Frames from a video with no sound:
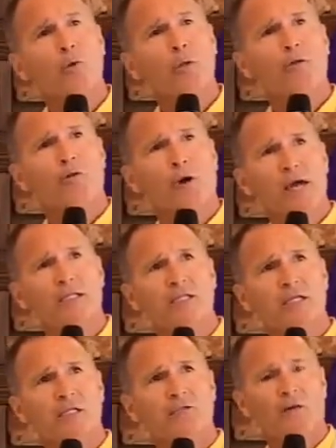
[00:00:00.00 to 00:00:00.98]
with Christ
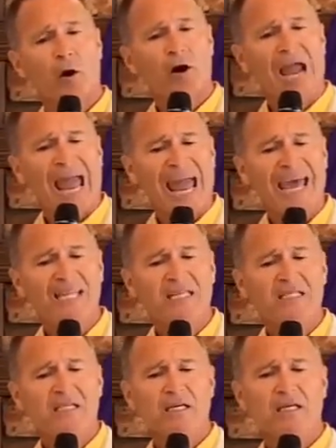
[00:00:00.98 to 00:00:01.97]
thus far,
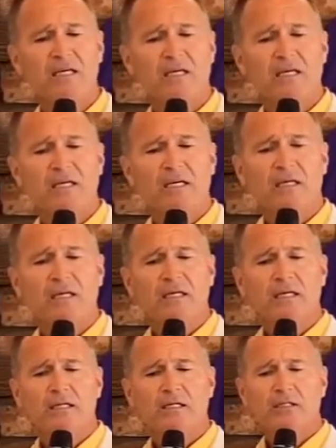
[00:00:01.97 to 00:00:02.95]
added
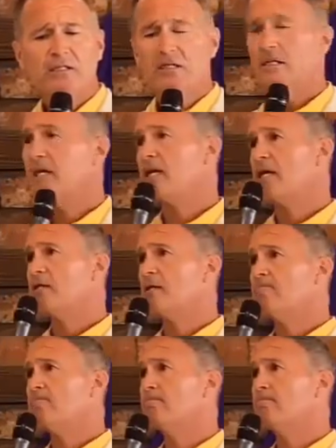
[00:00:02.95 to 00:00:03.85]
to the kingdom?